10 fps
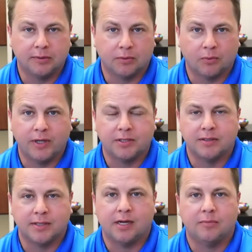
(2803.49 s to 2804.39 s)
that we're
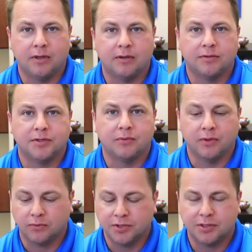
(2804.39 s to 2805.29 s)
wasting time and energy
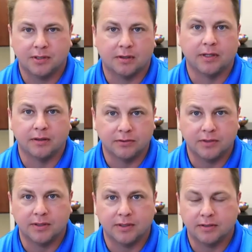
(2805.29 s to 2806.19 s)
with? We're just going to delete
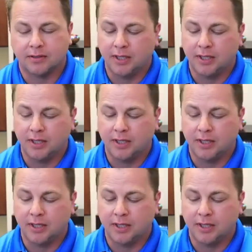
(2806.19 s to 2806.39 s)
those things.